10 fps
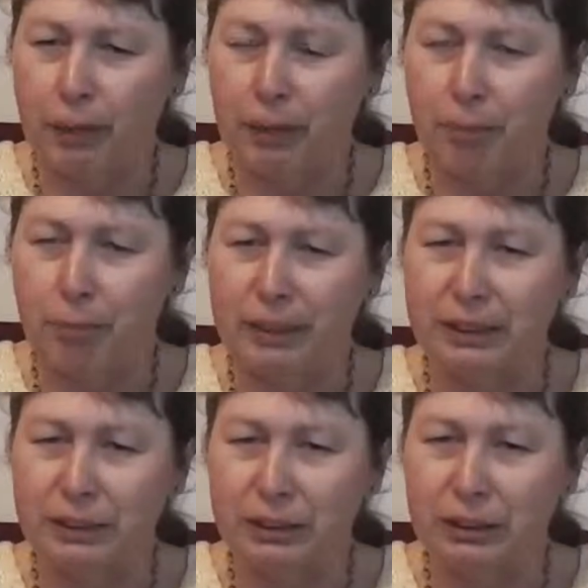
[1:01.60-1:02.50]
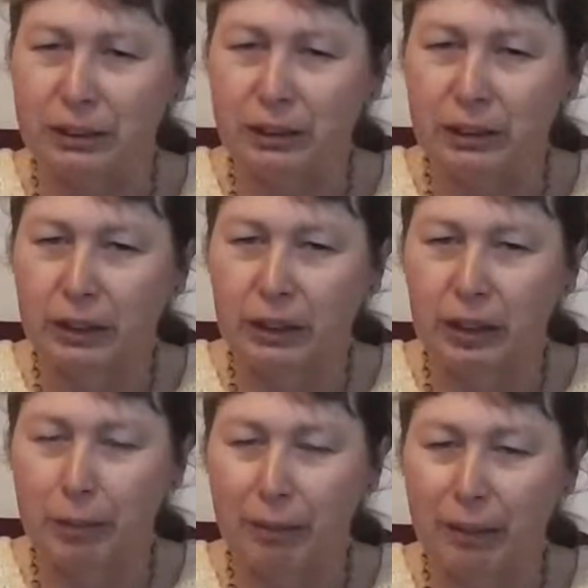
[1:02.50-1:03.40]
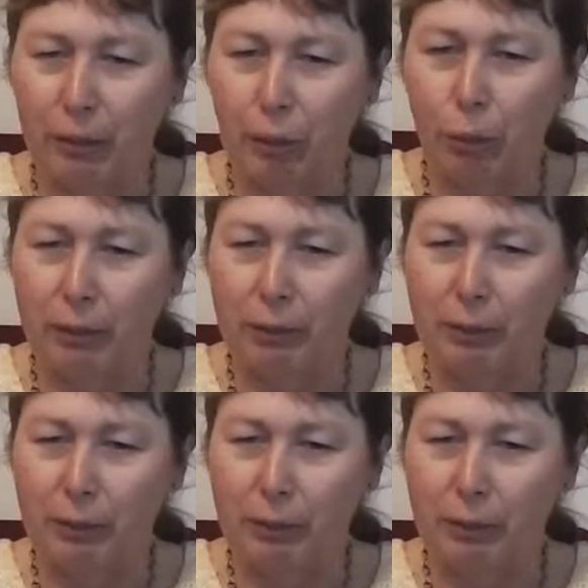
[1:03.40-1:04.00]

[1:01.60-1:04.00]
of club meetings in Mount Lawley,